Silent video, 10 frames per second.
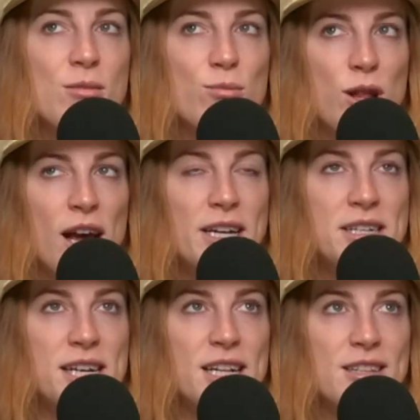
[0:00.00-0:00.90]
blind
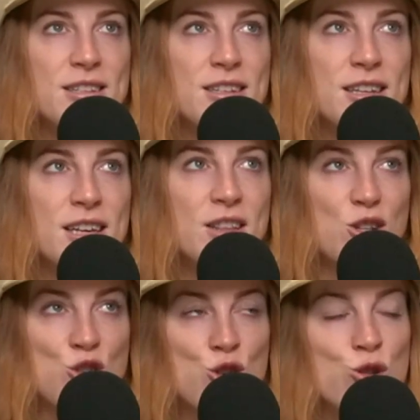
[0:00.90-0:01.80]
dates in
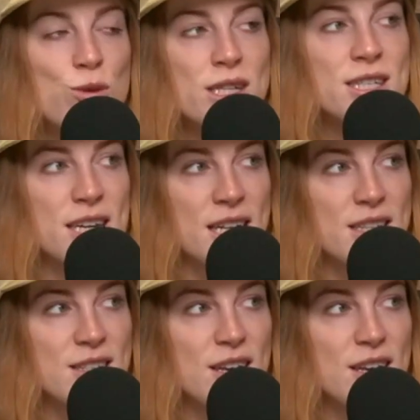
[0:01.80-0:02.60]
the truest sense